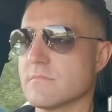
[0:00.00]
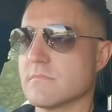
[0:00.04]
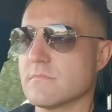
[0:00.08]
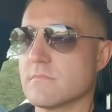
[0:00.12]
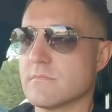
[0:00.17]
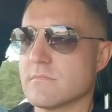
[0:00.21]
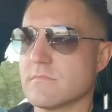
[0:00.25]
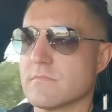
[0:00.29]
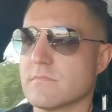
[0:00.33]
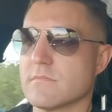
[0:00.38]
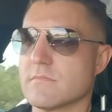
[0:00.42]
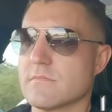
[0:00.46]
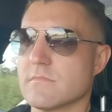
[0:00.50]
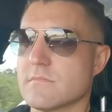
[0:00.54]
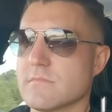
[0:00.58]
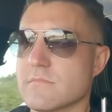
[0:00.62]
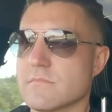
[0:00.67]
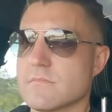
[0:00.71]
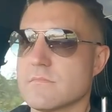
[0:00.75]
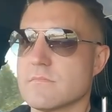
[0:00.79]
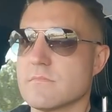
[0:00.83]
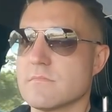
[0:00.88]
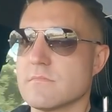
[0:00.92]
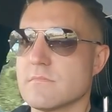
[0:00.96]

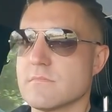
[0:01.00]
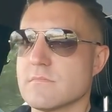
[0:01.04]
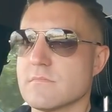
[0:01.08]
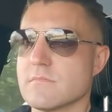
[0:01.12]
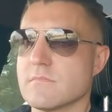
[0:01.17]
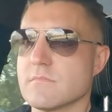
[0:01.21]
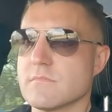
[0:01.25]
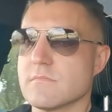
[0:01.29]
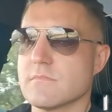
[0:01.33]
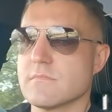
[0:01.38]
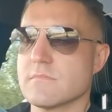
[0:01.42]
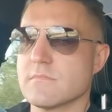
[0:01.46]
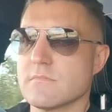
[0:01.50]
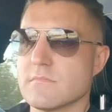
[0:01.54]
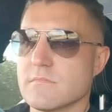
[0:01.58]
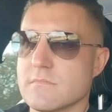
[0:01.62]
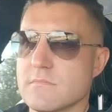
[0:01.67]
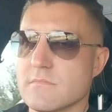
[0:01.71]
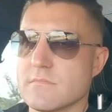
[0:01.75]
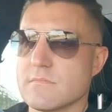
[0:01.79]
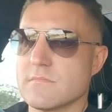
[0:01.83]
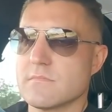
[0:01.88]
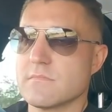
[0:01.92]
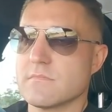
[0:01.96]

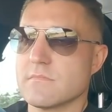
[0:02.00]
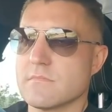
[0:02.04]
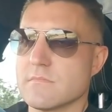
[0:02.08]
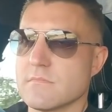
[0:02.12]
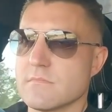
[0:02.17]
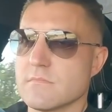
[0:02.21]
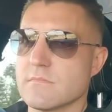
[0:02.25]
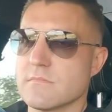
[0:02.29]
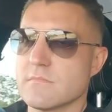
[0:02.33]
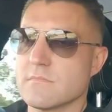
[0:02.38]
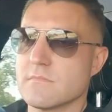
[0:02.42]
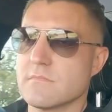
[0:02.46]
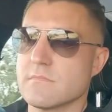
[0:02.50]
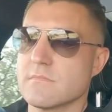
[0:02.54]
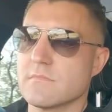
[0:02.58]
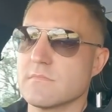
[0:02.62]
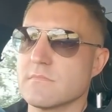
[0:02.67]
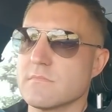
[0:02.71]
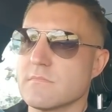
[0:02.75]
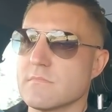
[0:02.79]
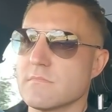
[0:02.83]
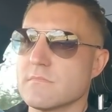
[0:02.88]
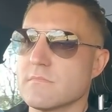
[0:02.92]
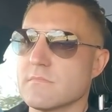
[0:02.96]

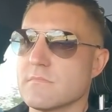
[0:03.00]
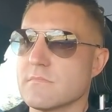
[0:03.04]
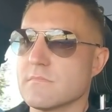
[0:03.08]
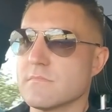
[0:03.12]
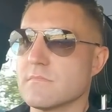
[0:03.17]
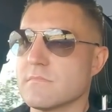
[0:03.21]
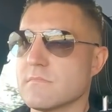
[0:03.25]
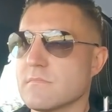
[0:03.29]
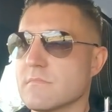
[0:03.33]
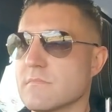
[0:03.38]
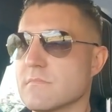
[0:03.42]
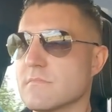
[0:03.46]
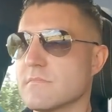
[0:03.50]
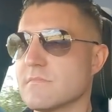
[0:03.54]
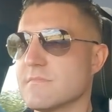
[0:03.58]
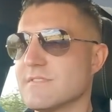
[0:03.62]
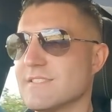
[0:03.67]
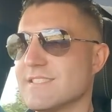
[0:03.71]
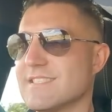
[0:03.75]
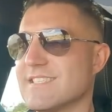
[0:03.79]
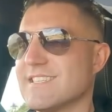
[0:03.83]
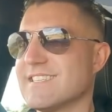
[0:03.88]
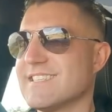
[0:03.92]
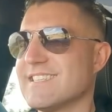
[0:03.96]

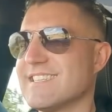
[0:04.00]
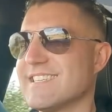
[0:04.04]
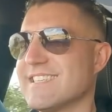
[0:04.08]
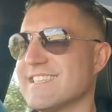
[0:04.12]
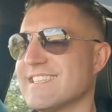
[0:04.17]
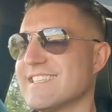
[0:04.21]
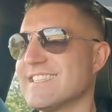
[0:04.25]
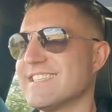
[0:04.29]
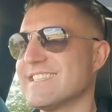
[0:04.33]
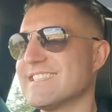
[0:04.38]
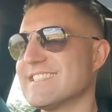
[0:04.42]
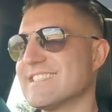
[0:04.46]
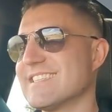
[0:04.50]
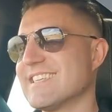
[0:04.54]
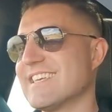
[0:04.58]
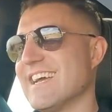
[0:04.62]
The person shown says nothing.